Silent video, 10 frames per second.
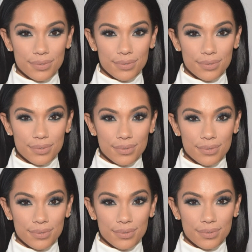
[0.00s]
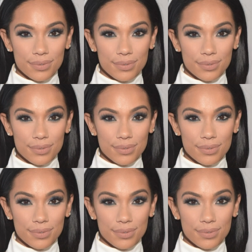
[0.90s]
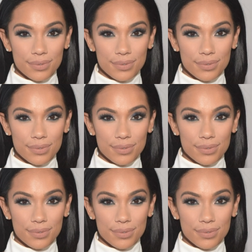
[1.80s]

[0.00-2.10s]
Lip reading: (silent)